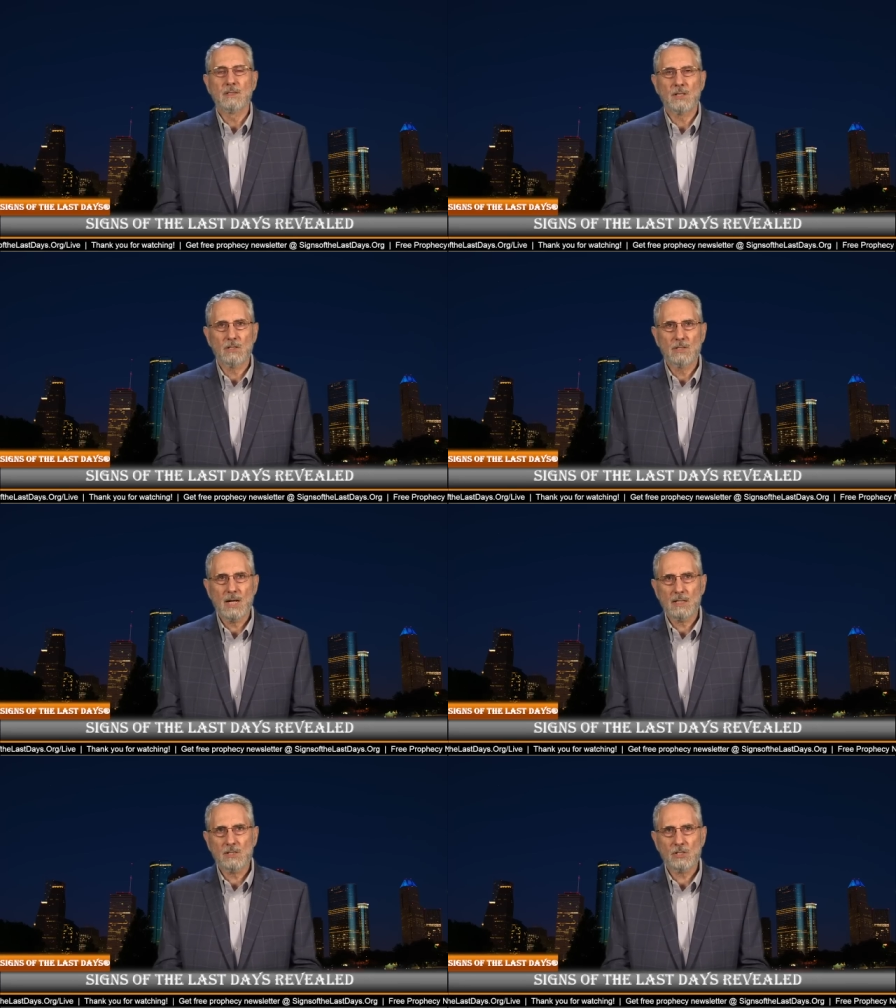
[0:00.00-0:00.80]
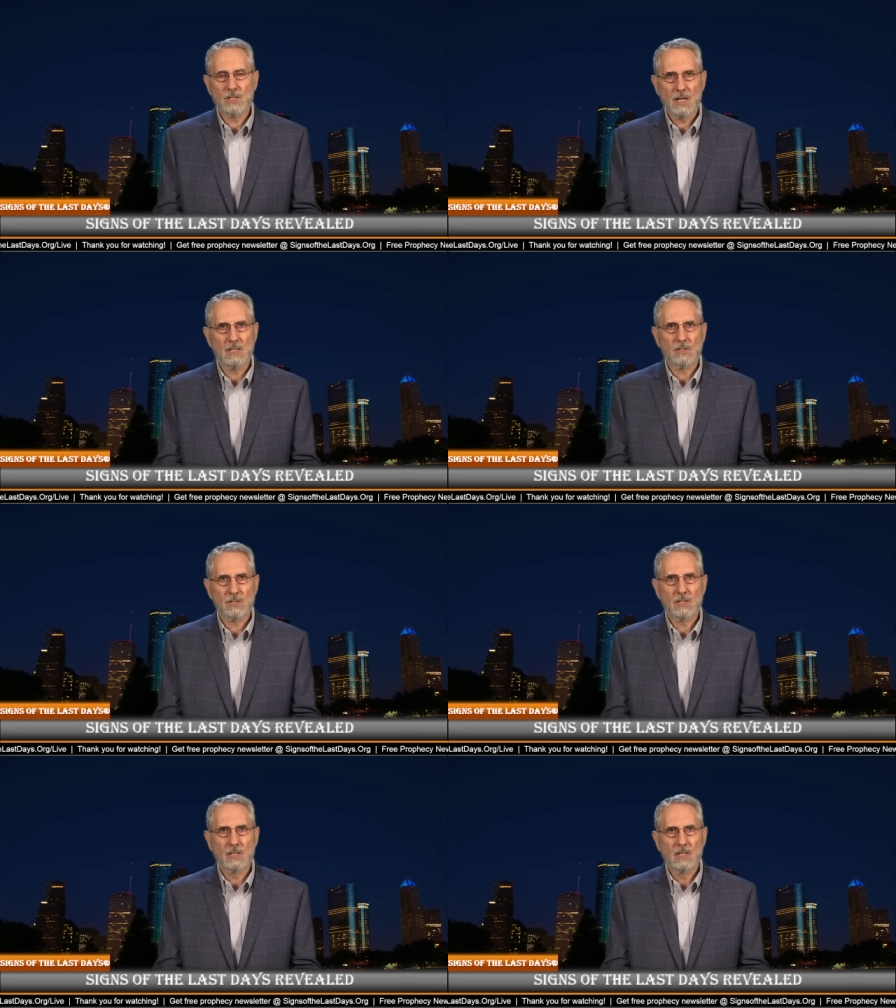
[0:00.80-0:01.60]
the United
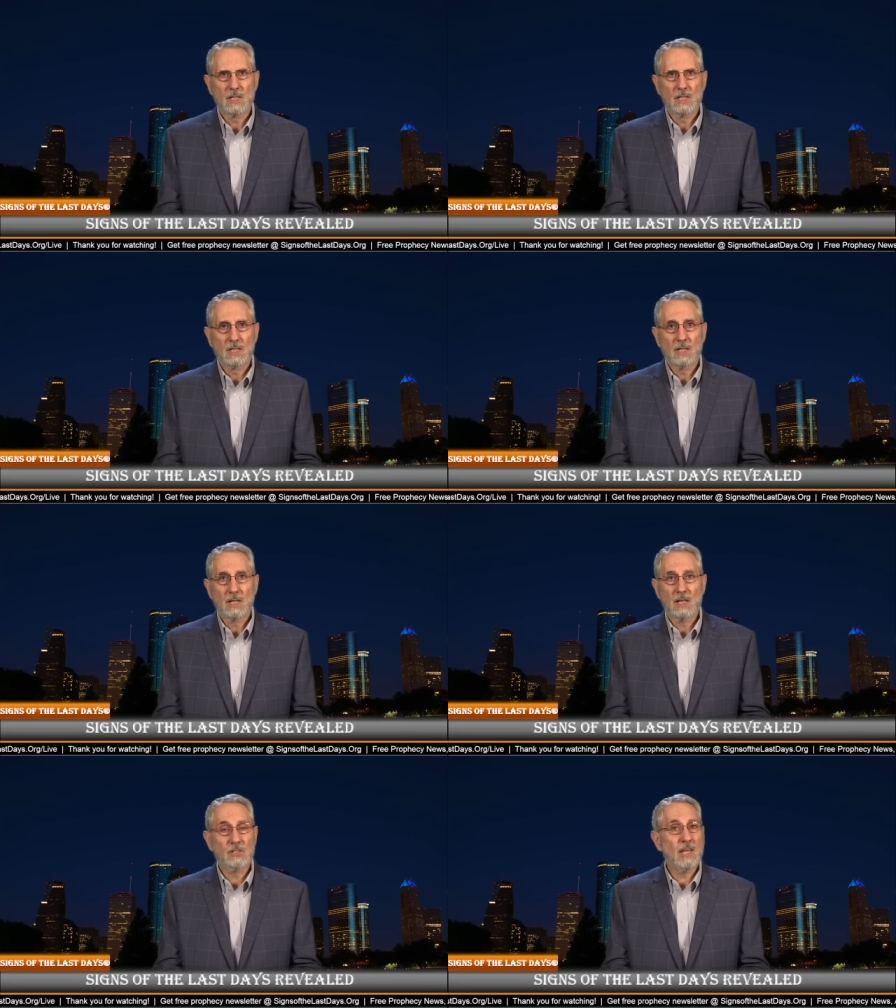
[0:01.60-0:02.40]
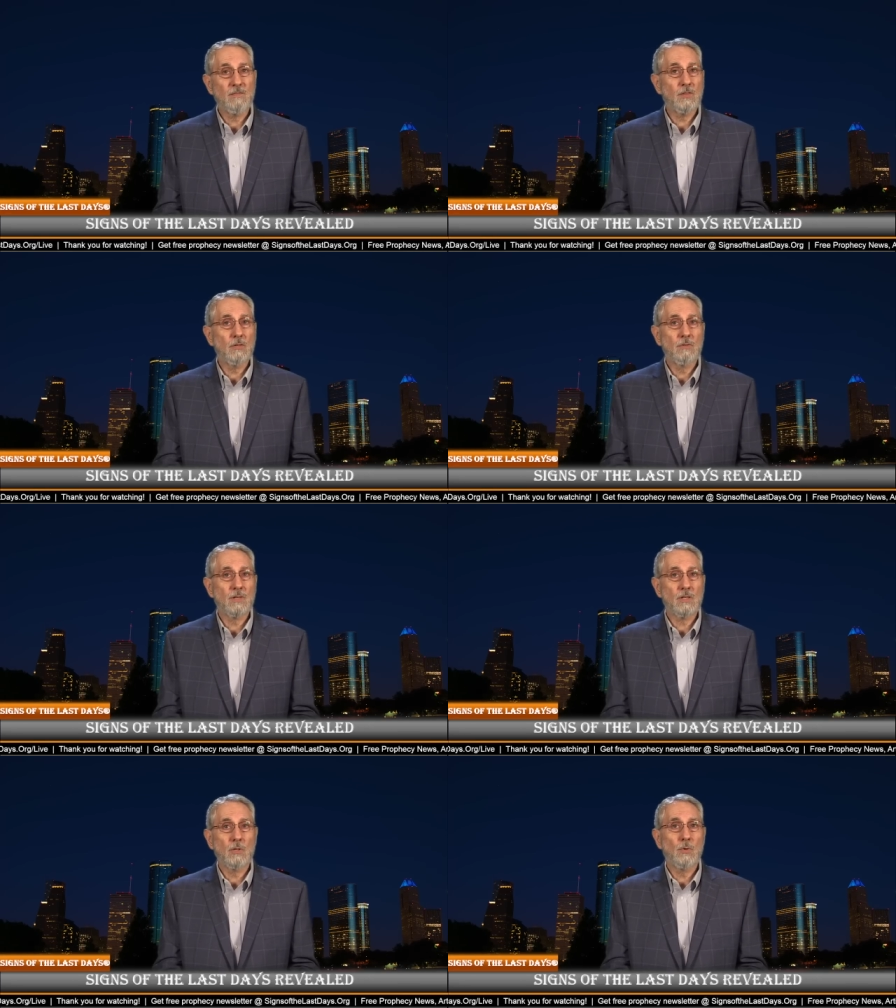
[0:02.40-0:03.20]
States. As they view
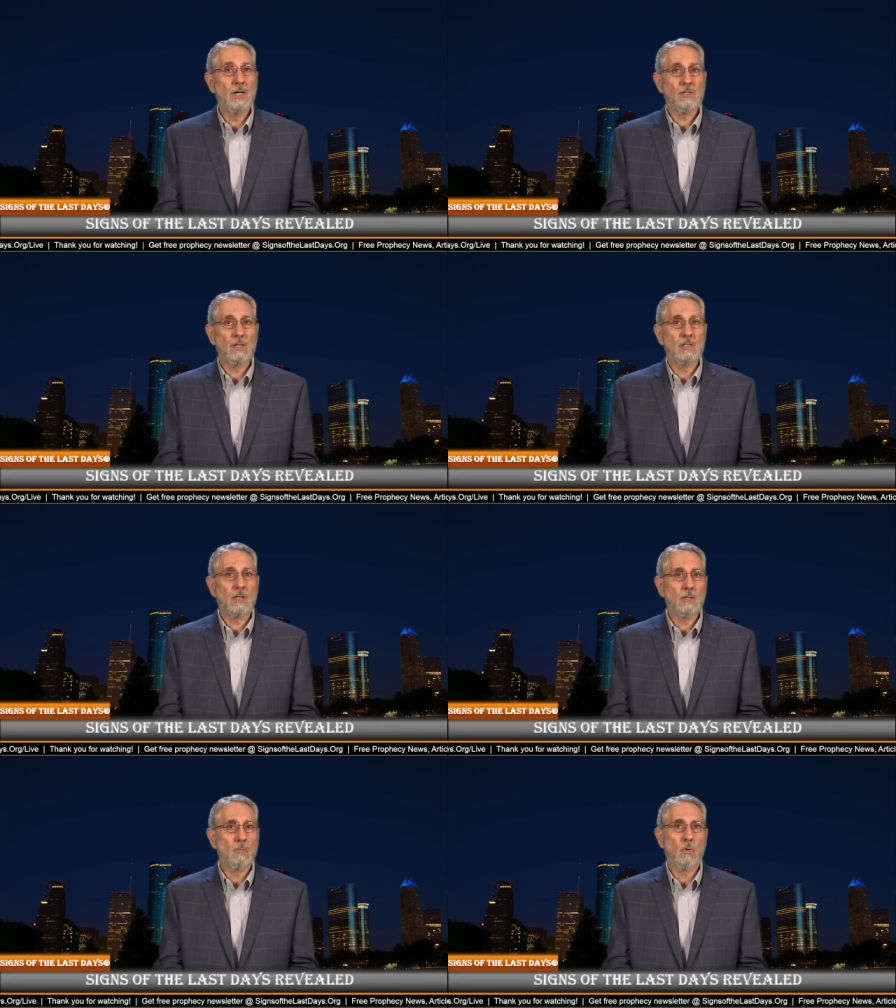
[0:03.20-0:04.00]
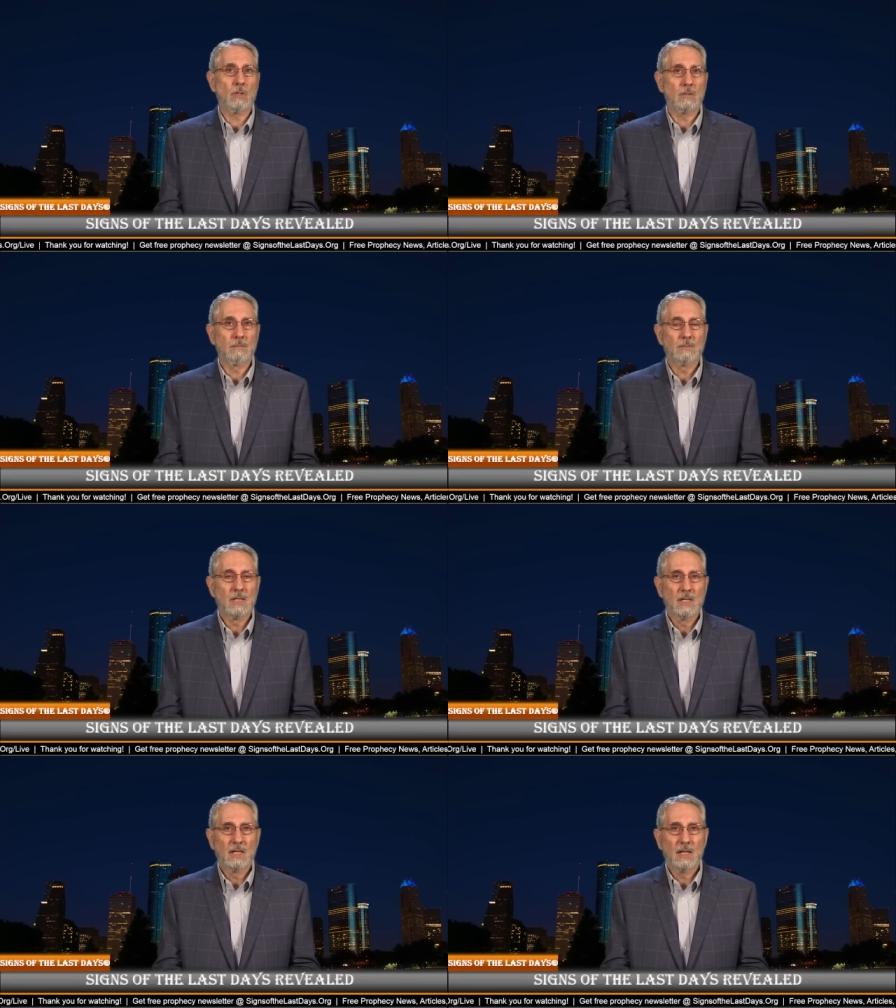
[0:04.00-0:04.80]
the U.S. in turmoil
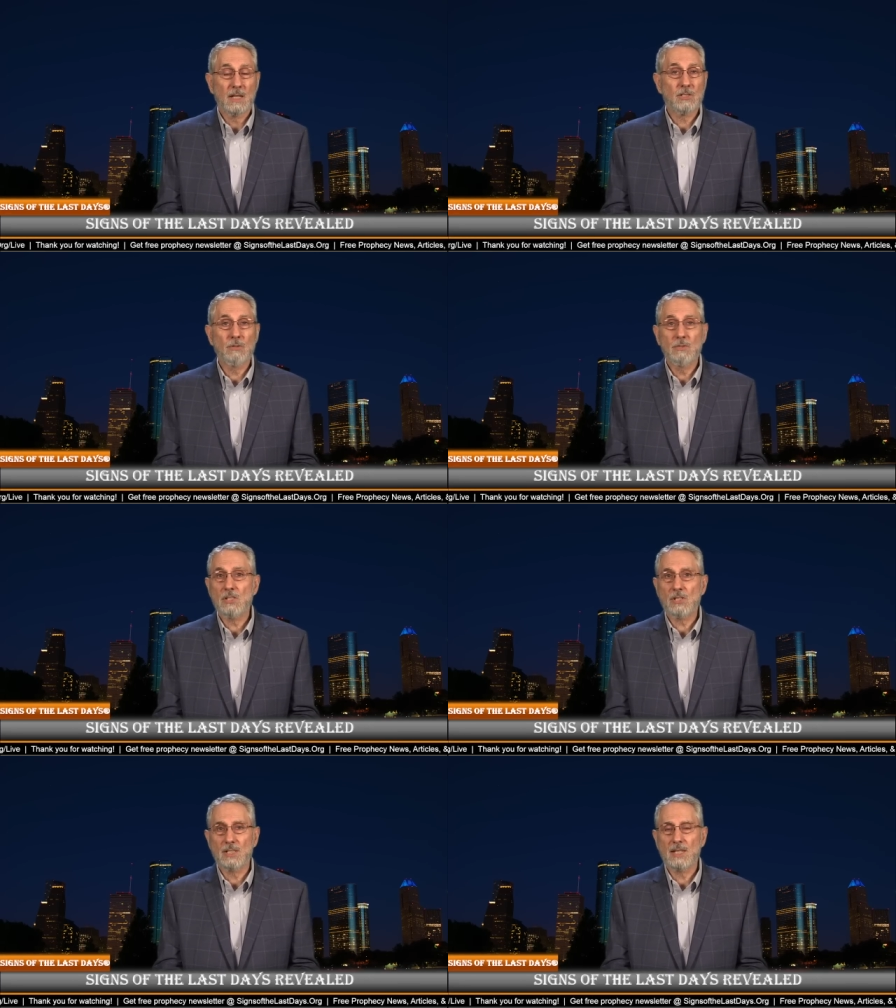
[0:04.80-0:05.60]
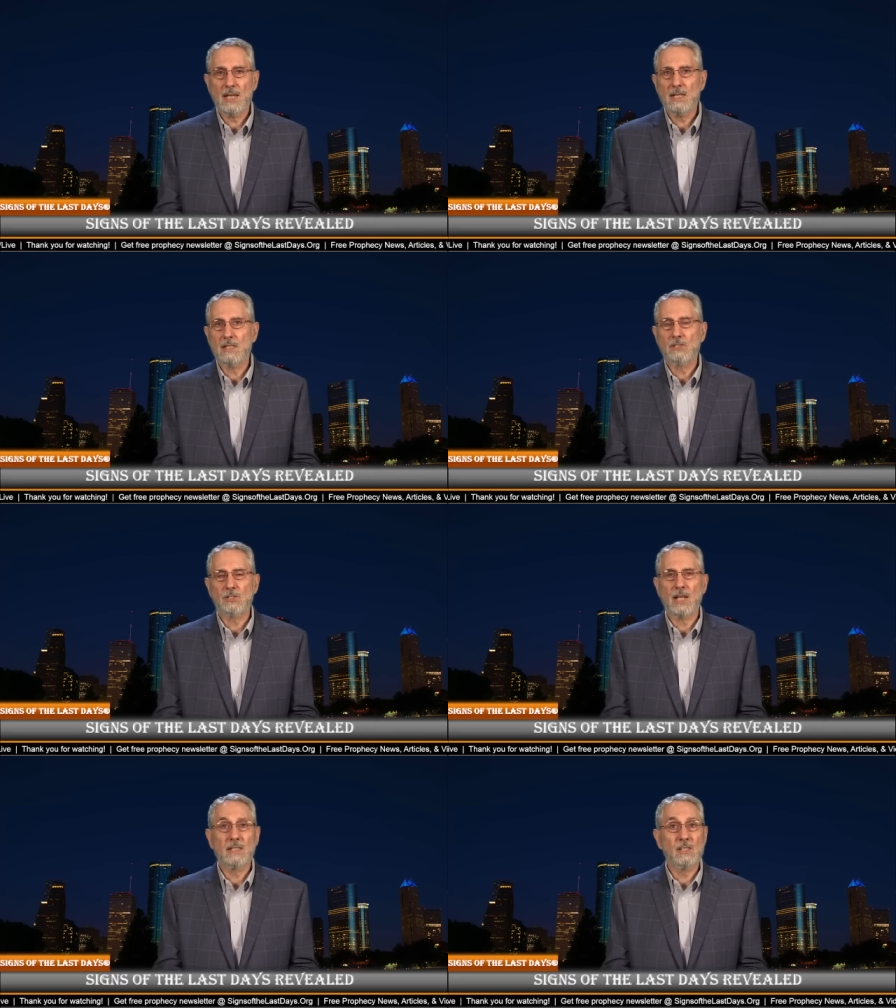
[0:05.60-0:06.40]
and too
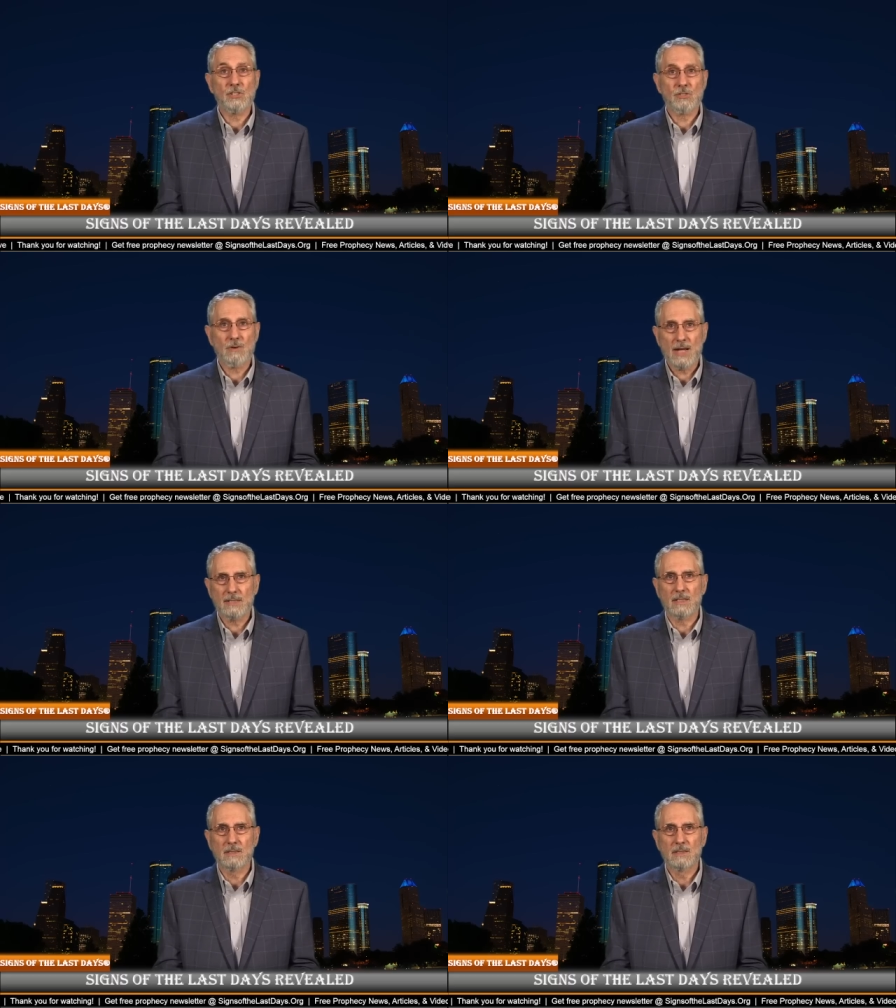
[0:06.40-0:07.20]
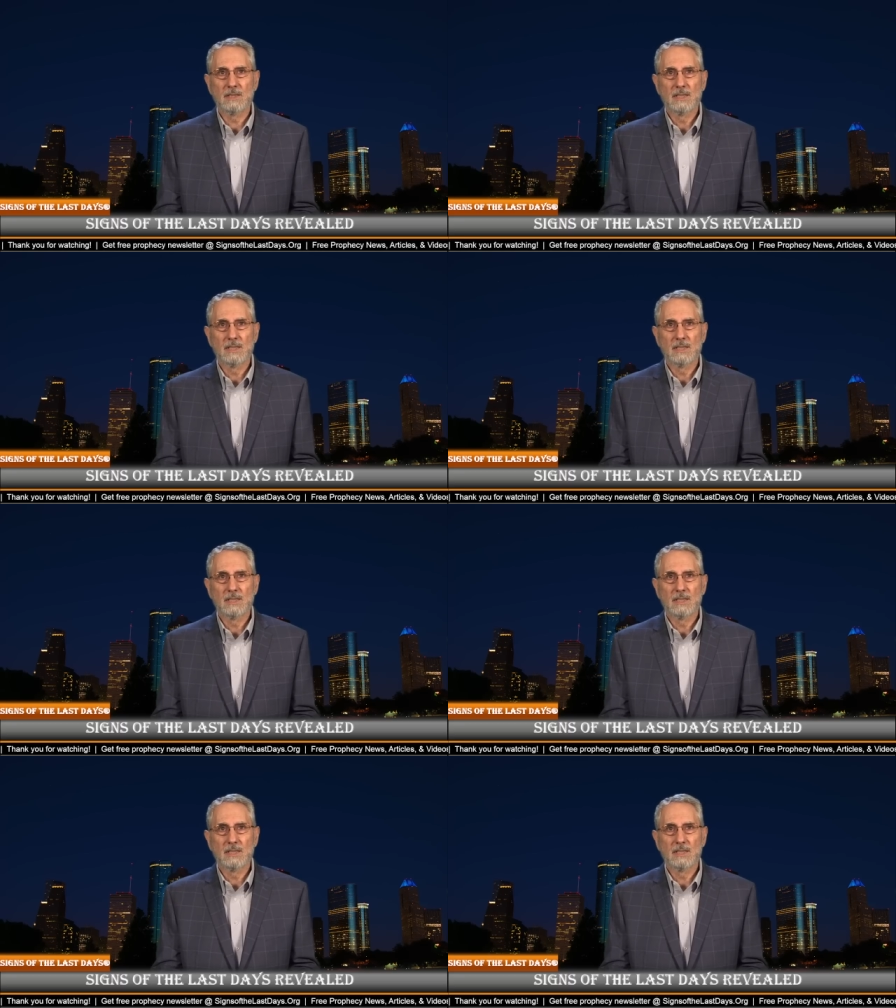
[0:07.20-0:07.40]
disengaged and distracted,